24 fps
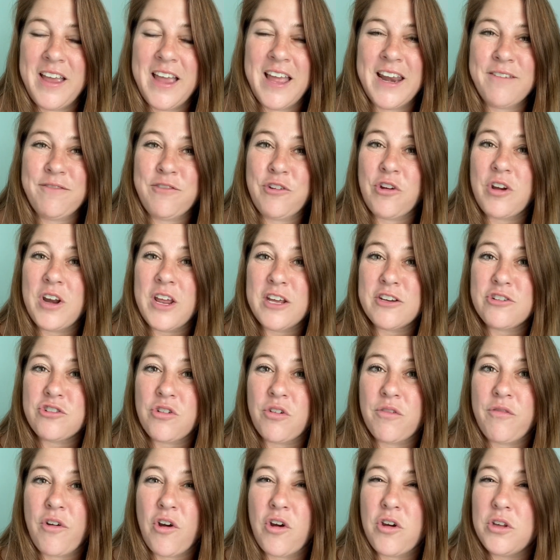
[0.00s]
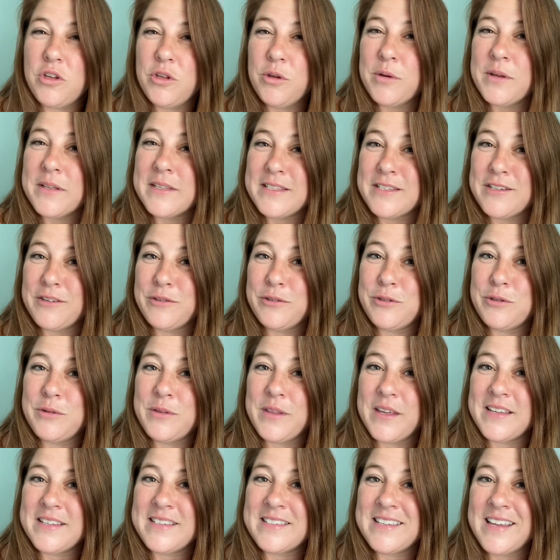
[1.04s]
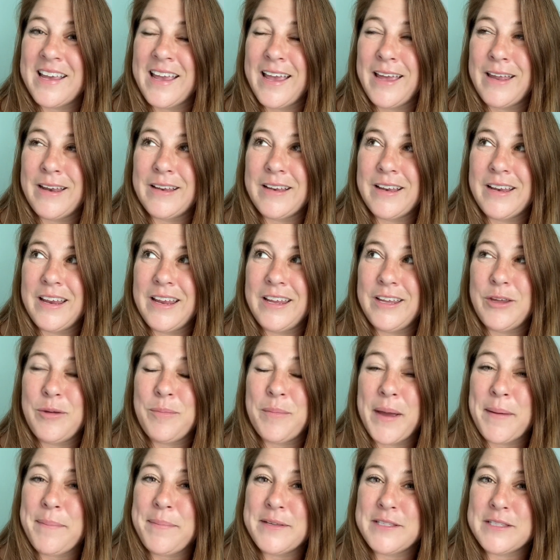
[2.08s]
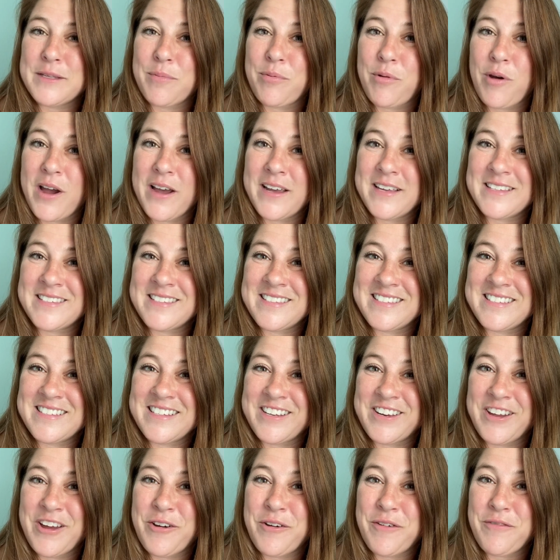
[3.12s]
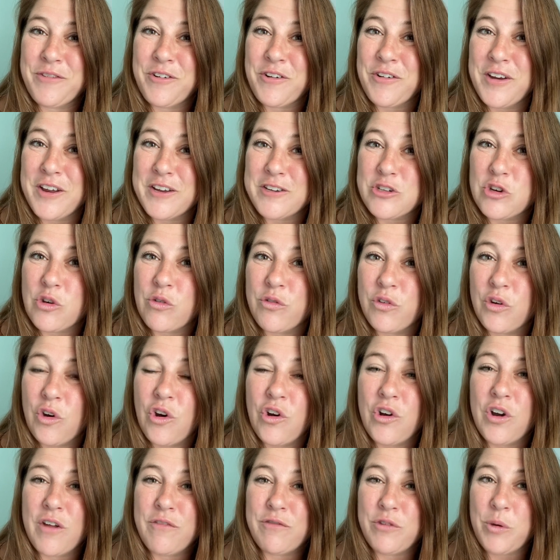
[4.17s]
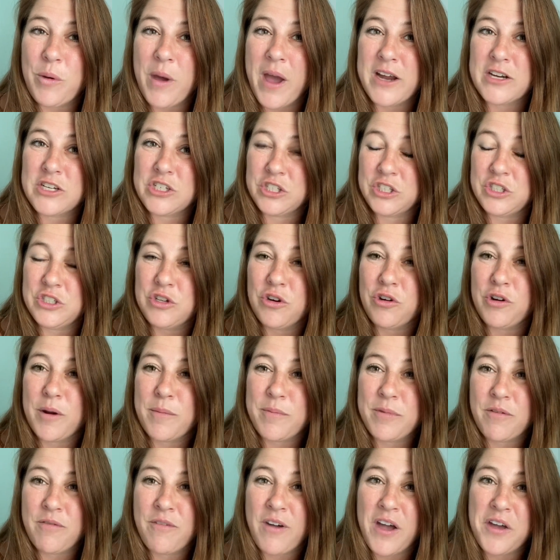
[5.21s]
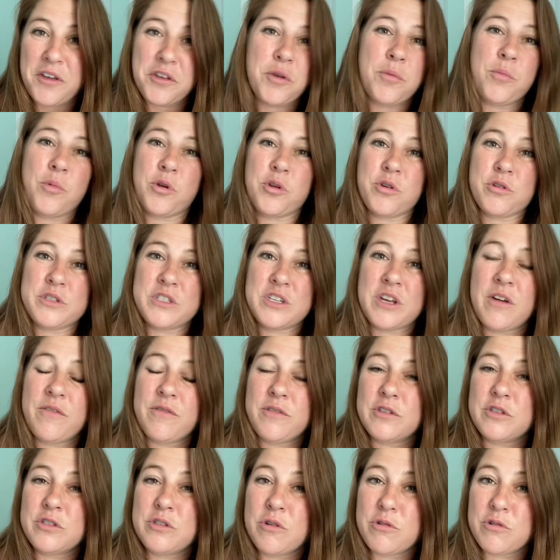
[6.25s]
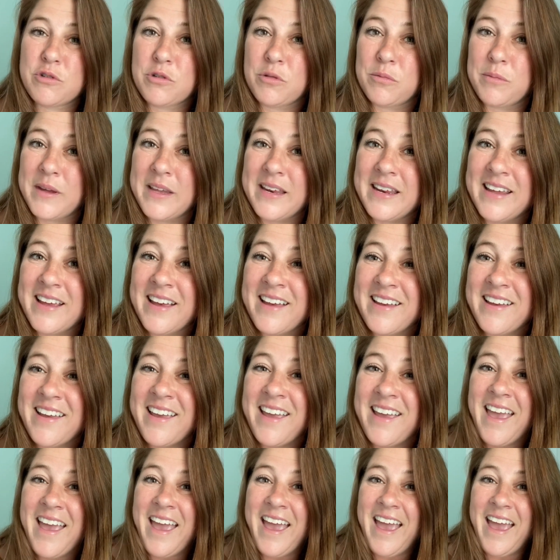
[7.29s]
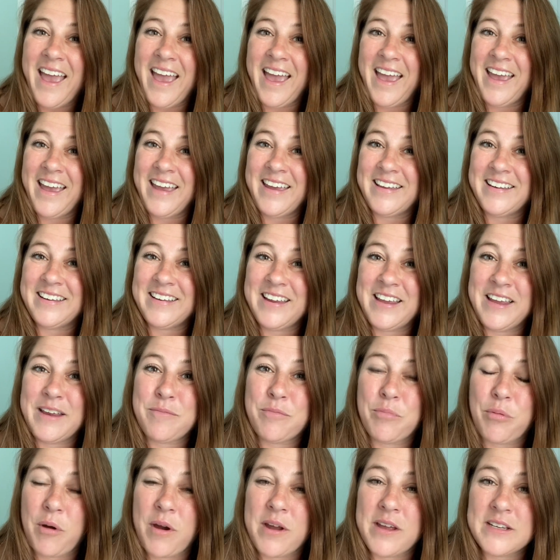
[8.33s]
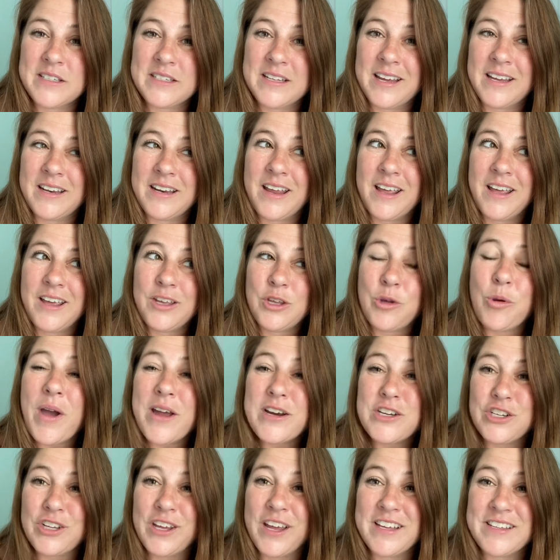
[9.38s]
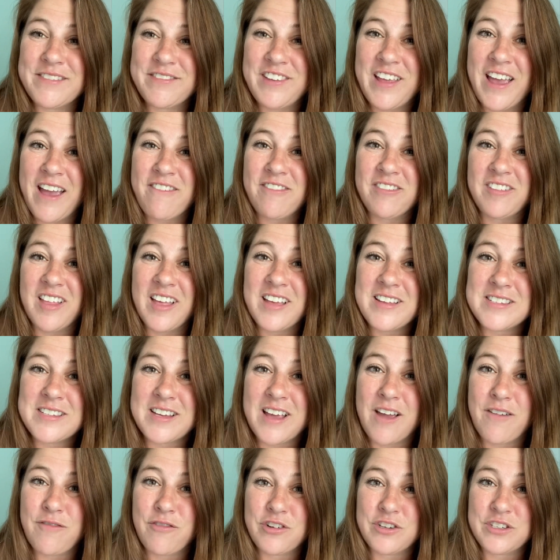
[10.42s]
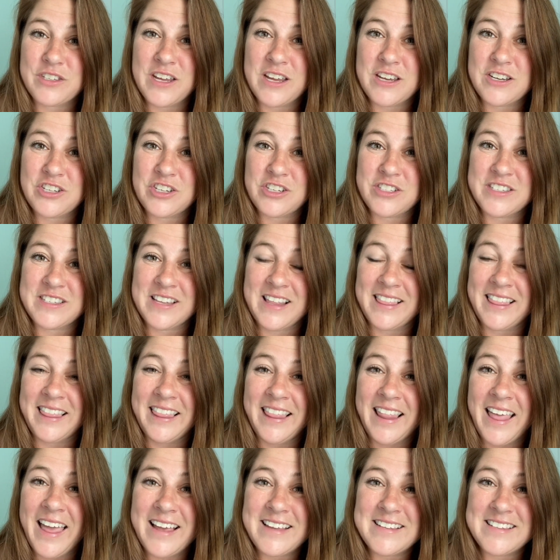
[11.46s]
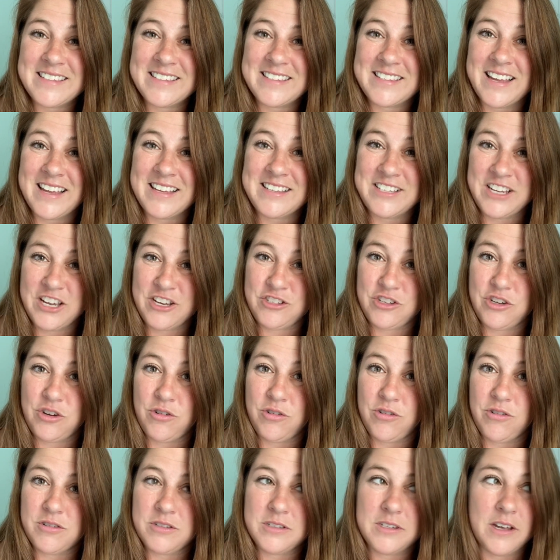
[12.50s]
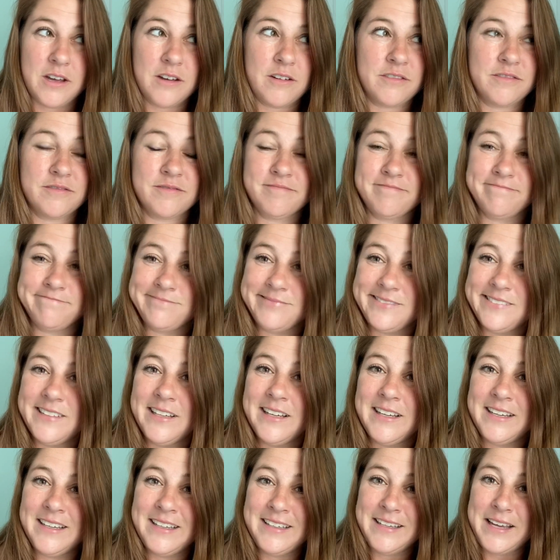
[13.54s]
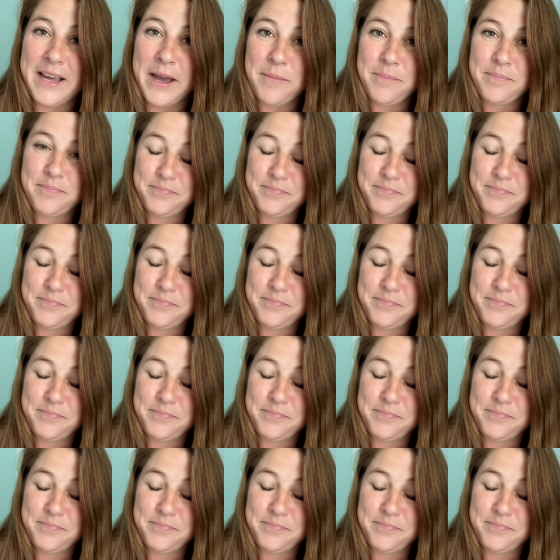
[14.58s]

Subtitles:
And if you're an introvert, you can still do this. And you might be surprised to know, if you're an introvert, if you actually turn up the volume on yourself in social media and in branding, you actually have to have less conversations and less attention on yourself. Yep.